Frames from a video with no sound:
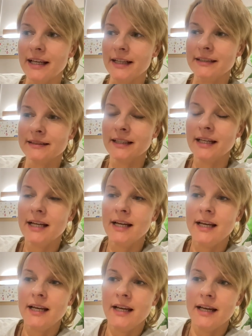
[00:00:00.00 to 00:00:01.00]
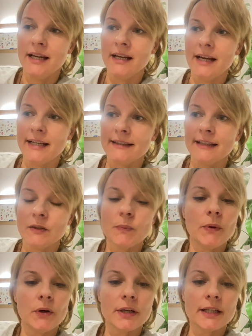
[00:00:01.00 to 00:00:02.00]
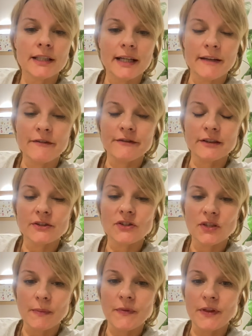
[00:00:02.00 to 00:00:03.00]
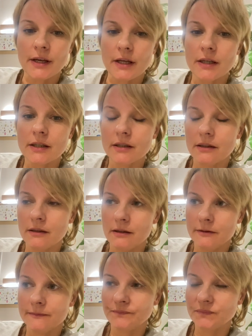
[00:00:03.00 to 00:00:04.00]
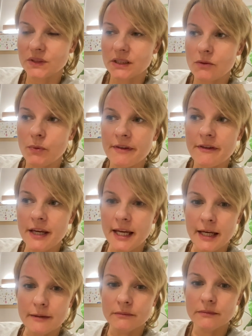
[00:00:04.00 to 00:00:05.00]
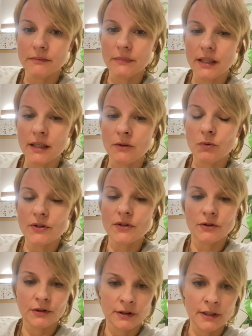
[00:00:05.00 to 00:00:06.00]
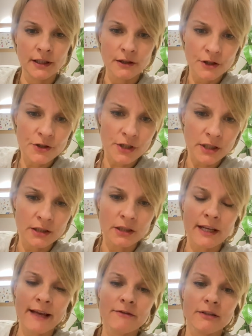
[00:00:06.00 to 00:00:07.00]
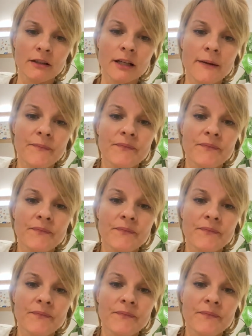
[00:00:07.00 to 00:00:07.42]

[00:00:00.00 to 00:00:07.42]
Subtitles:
And at that point I felt something with him. It was on an energetical level.